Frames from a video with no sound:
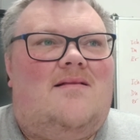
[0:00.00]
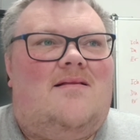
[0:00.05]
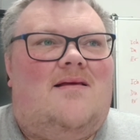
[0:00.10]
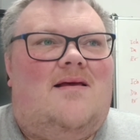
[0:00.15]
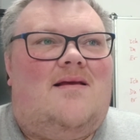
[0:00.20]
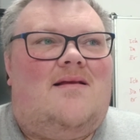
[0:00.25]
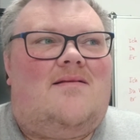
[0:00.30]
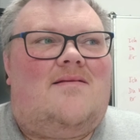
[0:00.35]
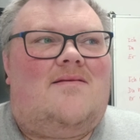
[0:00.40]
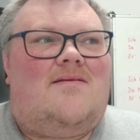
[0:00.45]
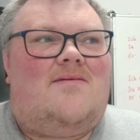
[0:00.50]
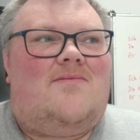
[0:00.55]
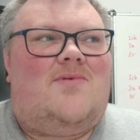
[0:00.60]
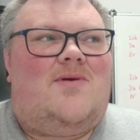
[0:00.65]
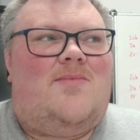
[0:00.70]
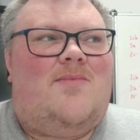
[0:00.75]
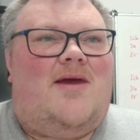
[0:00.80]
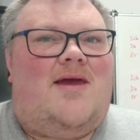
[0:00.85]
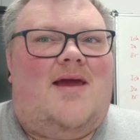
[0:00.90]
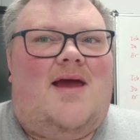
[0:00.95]
that
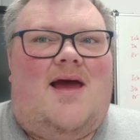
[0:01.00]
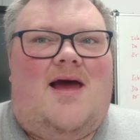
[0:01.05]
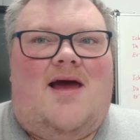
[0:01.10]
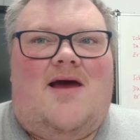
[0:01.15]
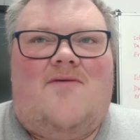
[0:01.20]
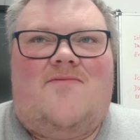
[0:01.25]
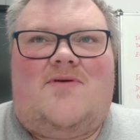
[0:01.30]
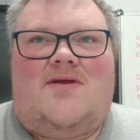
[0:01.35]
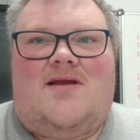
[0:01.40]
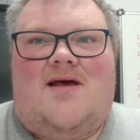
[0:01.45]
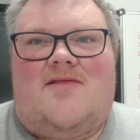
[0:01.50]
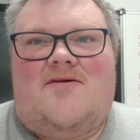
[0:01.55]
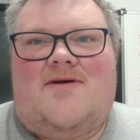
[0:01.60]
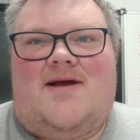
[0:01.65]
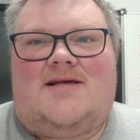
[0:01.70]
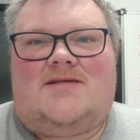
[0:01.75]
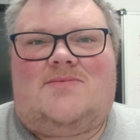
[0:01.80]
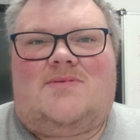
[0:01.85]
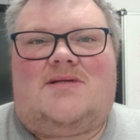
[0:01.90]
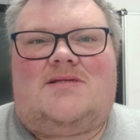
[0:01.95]
we may have in other
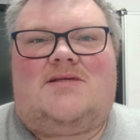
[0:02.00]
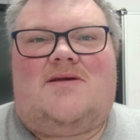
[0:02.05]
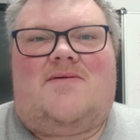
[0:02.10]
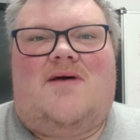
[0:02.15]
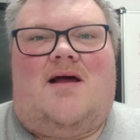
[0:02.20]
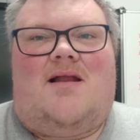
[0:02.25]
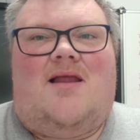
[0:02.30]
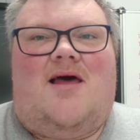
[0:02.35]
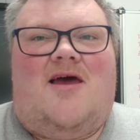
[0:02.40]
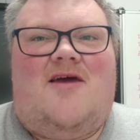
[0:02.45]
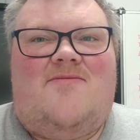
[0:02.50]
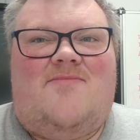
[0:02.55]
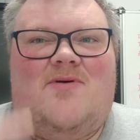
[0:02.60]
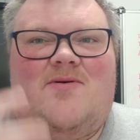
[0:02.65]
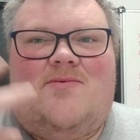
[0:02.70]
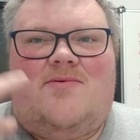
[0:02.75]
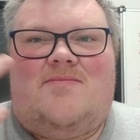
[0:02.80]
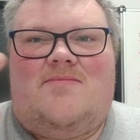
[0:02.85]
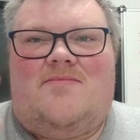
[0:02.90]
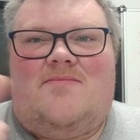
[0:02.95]
aspects of our life,
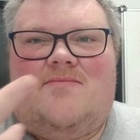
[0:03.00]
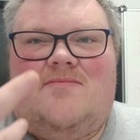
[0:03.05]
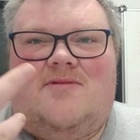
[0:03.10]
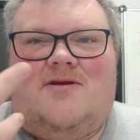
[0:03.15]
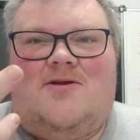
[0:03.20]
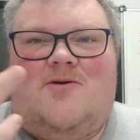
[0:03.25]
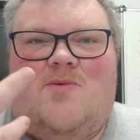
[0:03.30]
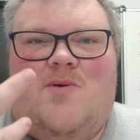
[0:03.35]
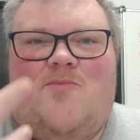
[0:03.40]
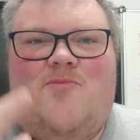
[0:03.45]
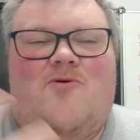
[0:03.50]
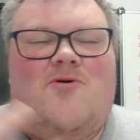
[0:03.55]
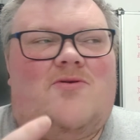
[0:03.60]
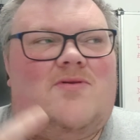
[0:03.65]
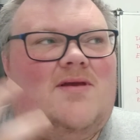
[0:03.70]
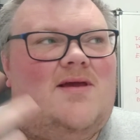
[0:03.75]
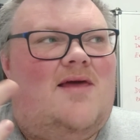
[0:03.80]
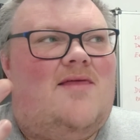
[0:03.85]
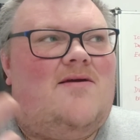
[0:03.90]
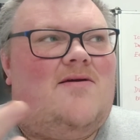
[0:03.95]
but you know, we're
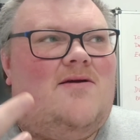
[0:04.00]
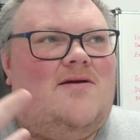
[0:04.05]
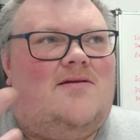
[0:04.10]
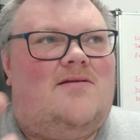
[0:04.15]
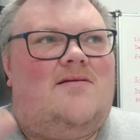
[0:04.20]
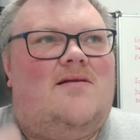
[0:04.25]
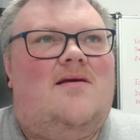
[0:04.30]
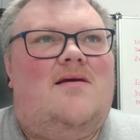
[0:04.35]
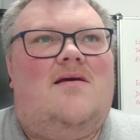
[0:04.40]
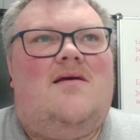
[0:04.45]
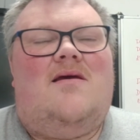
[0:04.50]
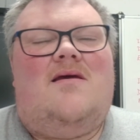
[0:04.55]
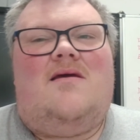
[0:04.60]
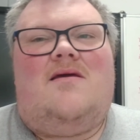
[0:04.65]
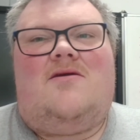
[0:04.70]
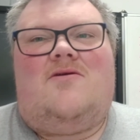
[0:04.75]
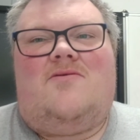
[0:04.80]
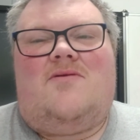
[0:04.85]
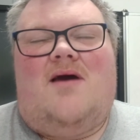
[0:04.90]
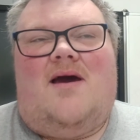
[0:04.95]
brought together and
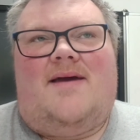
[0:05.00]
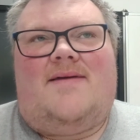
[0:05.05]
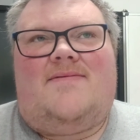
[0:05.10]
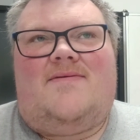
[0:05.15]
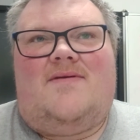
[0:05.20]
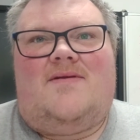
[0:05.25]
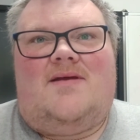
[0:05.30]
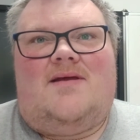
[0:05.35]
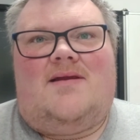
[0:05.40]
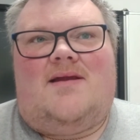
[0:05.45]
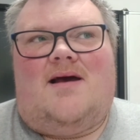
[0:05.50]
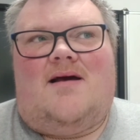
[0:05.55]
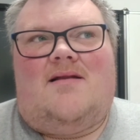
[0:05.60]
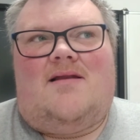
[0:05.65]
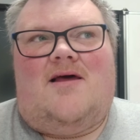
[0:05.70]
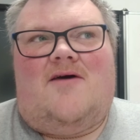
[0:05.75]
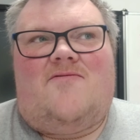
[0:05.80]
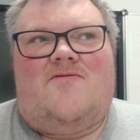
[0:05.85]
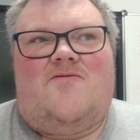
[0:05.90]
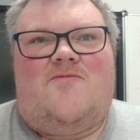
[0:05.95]
united in our
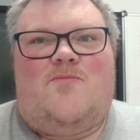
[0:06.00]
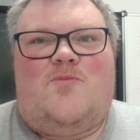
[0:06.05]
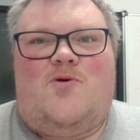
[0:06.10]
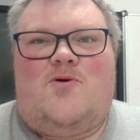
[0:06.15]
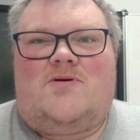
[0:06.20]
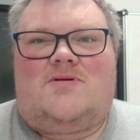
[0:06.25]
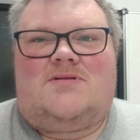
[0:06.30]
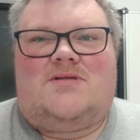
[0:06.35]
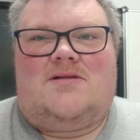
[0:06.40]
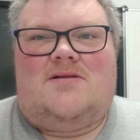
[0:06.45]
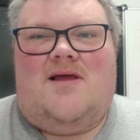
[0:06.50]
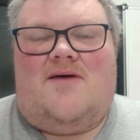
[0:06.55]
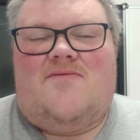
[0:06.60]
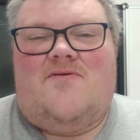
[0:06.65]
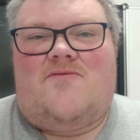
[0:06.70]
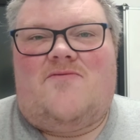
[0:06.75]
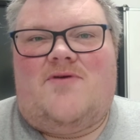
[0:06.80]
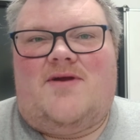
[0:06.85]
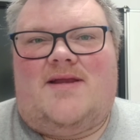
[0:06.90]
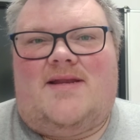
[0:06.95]
love of books and love
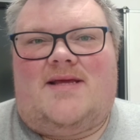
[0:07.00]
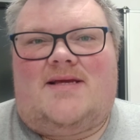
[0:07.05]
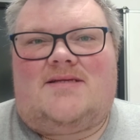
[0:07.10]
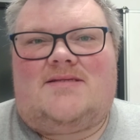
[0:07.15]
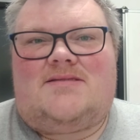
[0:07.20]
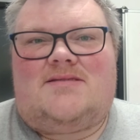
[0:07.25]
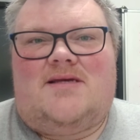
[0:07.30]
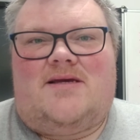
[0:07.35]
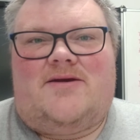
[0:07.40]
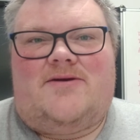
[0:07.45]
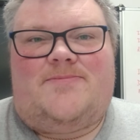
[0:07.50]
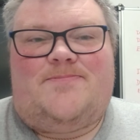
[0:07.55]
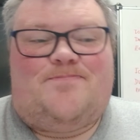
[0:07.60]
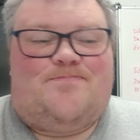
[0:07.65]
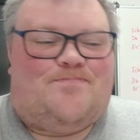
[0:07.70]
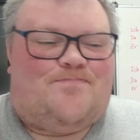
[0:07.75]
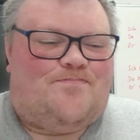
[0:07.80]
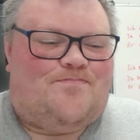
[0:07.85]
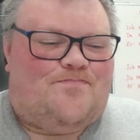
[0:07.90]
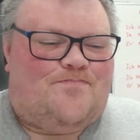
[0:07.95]
of reading. So
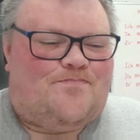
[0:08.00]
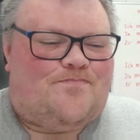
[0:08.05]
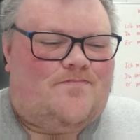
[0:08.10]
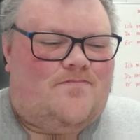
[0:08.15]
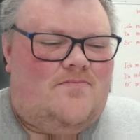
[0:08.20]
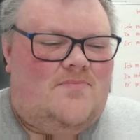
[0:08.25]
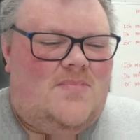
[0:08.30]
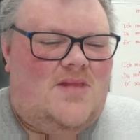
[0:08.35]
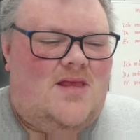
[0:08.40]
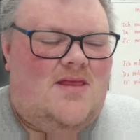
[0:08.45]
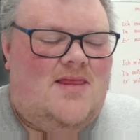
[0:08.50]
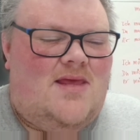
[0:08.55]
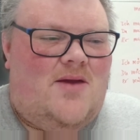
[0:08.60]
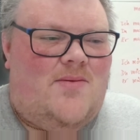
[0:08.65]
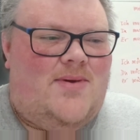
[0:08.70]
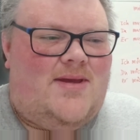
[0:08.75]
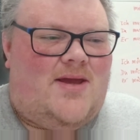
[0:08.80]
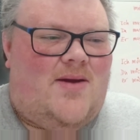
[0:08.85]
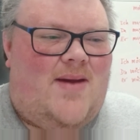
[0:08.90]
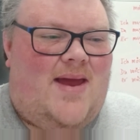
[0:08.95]

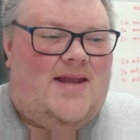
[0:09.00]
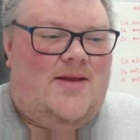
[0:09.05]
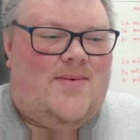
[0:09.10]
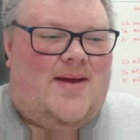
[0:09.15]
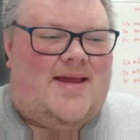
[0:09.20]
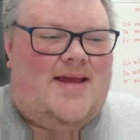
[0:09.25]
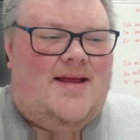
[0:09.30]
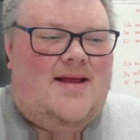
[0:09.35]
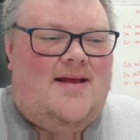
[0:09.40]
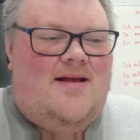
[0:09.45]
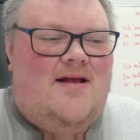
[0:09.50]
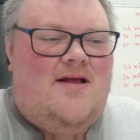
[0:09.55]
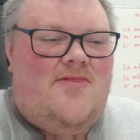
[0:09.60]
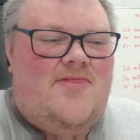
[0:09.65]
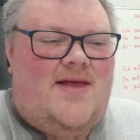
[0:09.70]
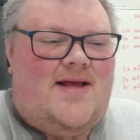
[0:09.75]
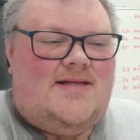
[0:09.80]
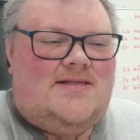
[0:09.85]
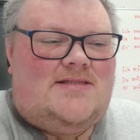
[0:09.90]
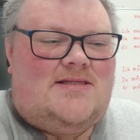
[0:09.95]
there we go. Anyway,
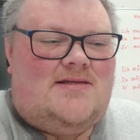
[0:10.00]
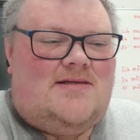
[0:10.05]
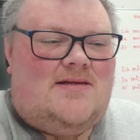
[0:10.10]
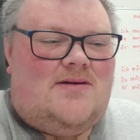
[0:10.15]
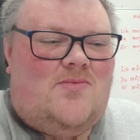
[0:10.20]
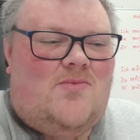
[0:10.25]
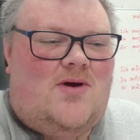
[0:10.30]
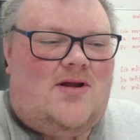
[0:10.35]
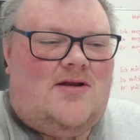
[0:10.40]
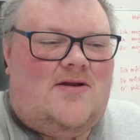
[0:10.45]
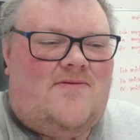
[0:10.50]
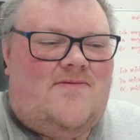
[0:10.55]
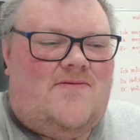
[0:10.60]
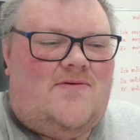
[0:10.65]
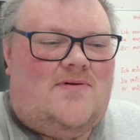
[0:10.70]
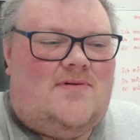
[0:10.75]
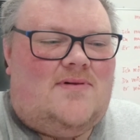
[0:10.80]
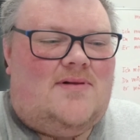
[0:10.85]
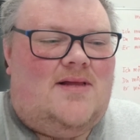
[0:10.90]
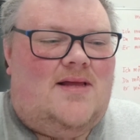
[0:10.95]
that's the
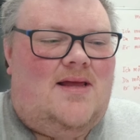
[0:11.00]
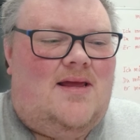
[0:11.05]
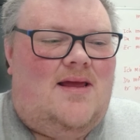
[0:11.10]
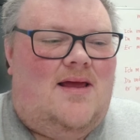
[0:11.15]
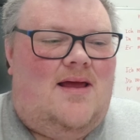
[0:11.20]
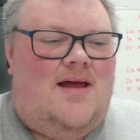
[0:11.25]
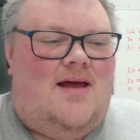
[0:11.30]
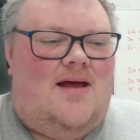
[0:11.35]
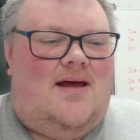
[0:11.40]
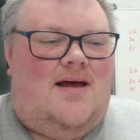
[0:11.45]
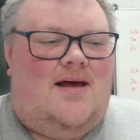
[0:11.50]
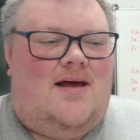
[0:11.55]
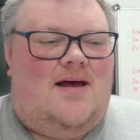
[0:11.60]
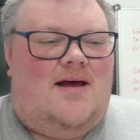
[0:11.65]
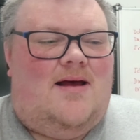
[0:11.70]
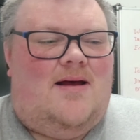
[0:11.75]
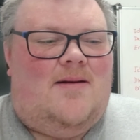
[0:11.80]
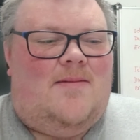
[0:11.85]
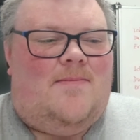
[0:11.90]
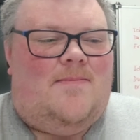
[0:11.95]
wonderful
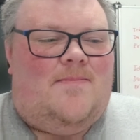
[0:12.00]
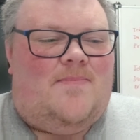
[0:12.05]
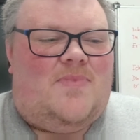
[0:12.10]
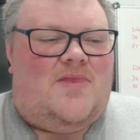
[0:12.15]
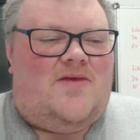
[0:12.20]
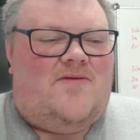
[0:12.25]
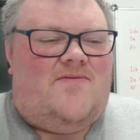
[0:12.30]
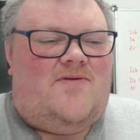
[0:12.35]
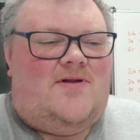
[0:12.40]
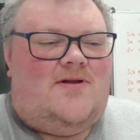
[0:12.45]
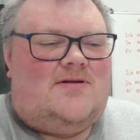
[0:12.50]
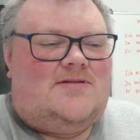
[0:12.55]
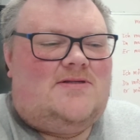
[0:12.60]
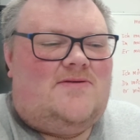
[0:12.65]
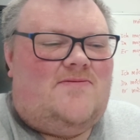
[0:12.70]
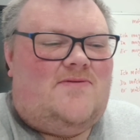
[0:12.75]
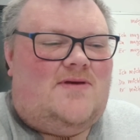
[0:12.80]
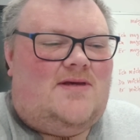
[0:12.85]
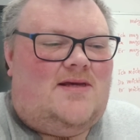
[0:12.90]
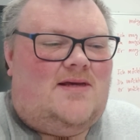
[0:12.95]

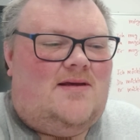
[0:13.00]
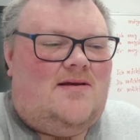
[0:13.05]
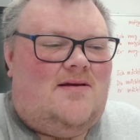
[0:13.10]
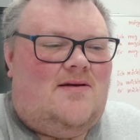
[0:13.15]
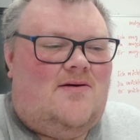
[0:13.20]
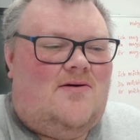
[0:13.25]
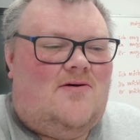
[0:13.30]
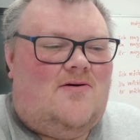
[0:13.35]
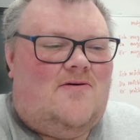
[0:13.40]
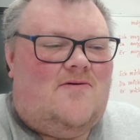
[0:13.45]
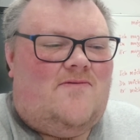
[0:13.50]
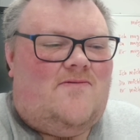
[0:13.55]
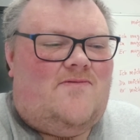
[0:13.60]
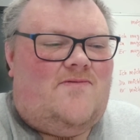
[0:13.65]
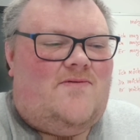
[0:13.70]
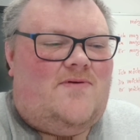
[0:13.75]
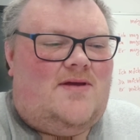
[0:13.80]
philosophy of